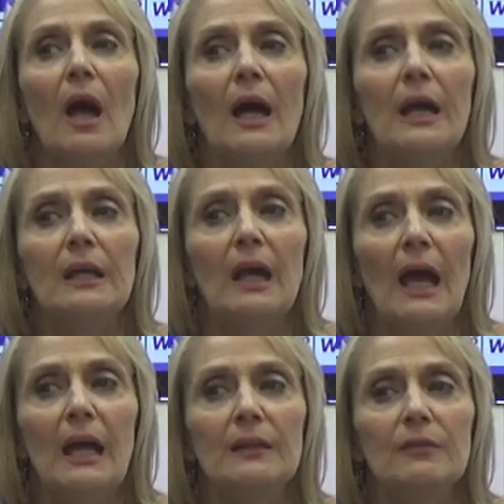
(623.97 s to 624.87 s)
I
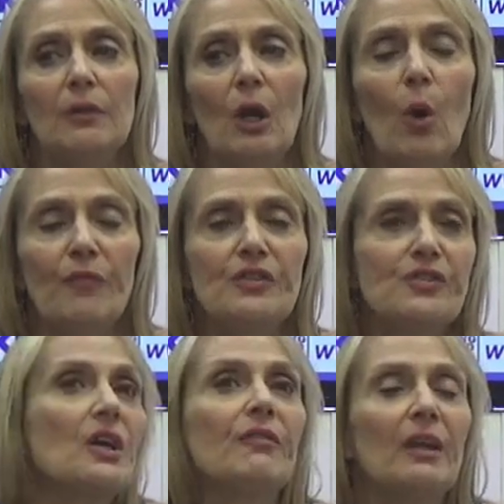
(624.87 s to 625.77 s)
had office
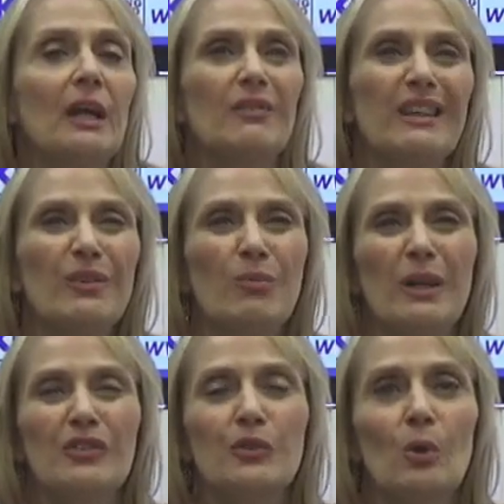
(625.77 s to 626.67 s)
stuff that I really didn't
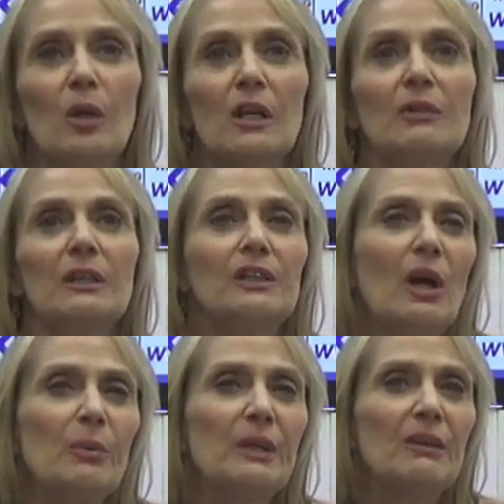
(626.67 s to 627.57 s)
want to store. I really know
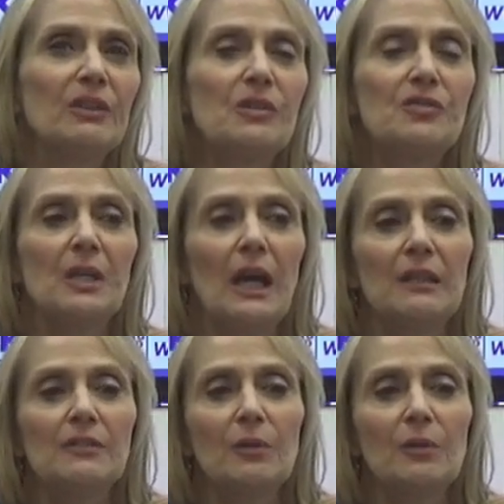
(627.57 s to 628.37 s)
I would never use again.